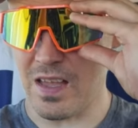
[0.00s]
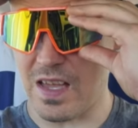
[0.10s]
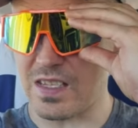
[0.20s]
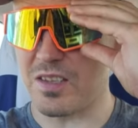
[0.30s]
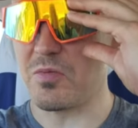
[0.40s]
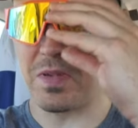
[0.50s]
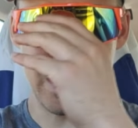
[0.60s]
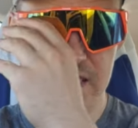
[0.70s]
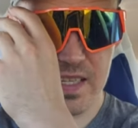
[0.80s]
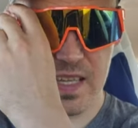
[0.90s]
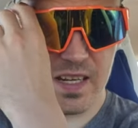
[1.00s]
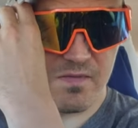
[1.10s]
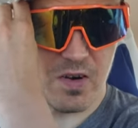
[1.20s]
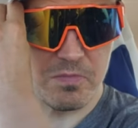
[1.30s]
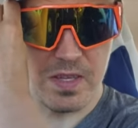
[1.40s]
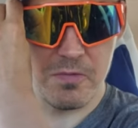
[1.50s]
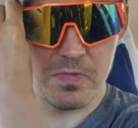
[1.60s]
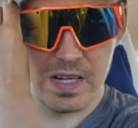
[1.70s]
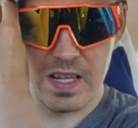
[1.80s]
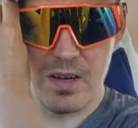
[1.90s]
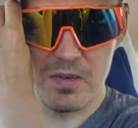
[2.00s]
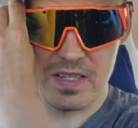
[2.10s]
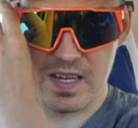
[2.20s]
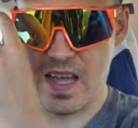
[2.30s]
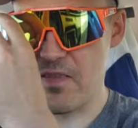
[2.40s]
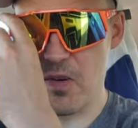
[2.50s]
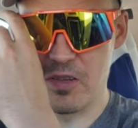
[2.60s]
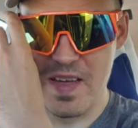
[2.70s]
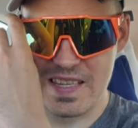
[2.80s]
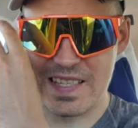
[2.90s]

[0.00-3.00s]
as you may seen from the videos, I have always